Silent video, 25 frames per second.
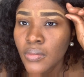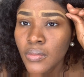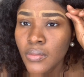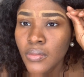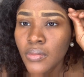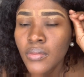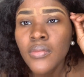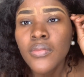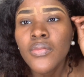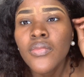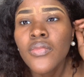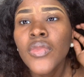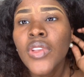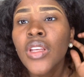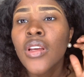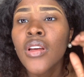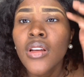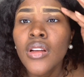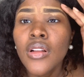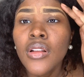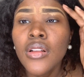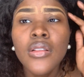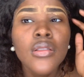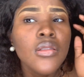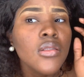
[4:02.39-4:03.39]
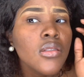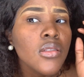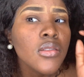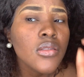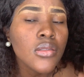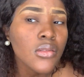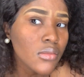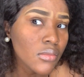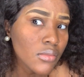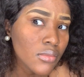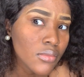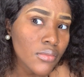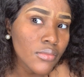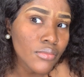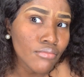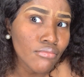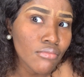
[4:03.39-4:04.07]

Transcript: I got them off of Amazon.